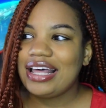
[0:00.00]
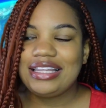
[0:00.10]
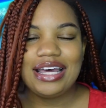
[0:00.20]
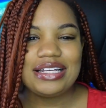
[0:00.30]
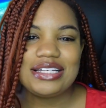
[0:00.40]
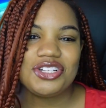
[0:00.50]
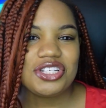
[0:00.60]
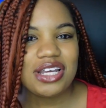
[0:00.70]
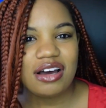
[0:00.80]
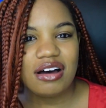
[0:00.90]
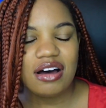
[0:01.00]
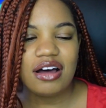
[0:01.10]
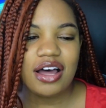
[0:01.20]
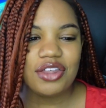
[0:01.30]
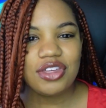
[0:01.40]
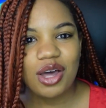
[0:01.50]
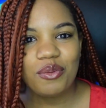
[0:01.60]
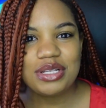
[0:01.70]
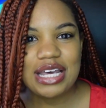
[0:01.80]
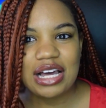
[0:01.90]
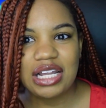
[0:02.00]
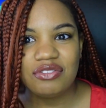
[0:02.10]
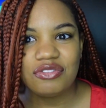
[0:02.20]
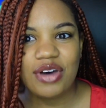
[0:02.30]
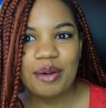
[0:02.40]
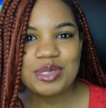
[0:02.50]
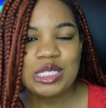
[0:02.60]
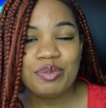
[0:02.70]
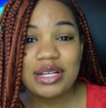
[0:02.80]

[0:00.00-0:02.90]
at the end, he's just like, ah, uh, I think I wanna take a leave of absence.